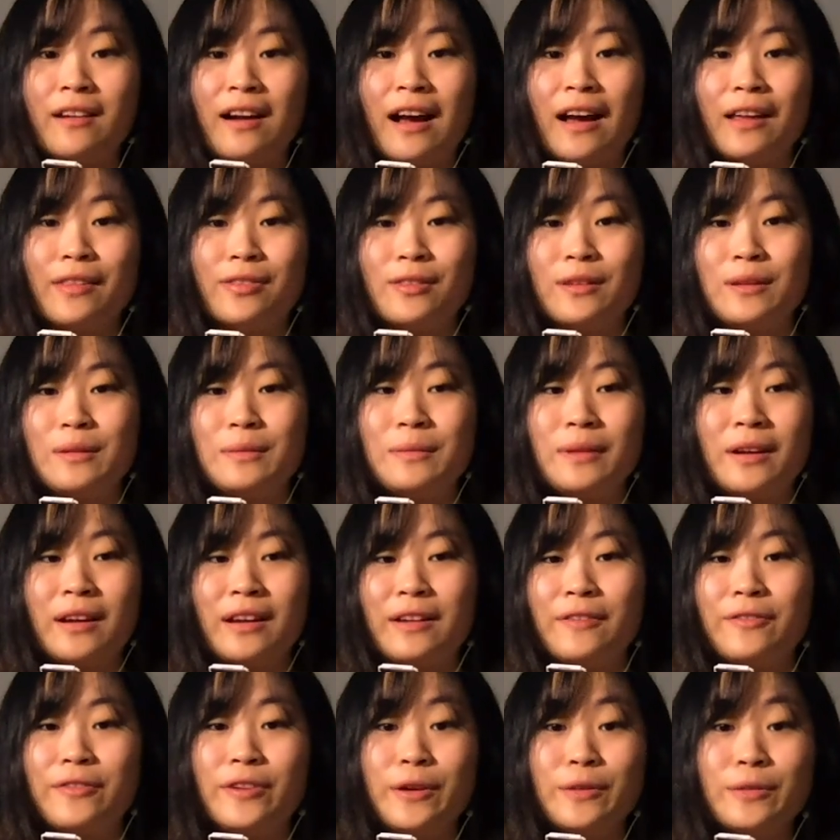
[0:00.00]
at them and I
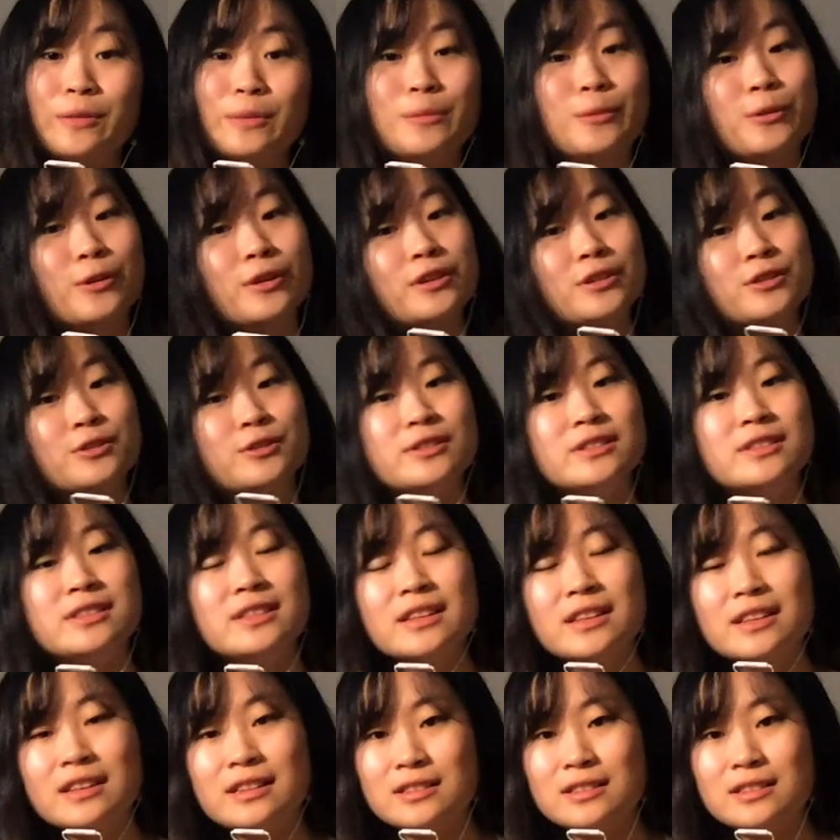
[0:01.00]
found them more interesting,